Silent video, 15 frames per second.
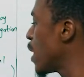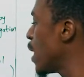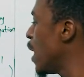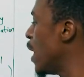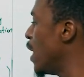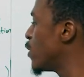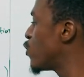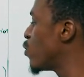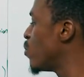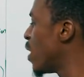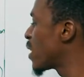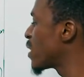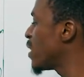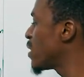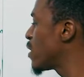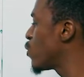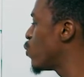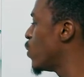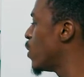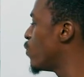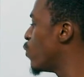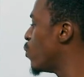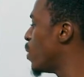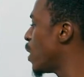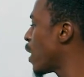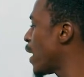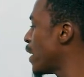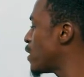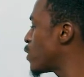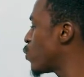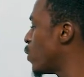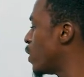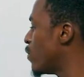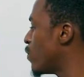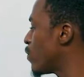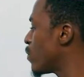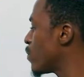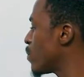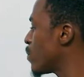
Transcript: Electromagnetic wave will be light wave.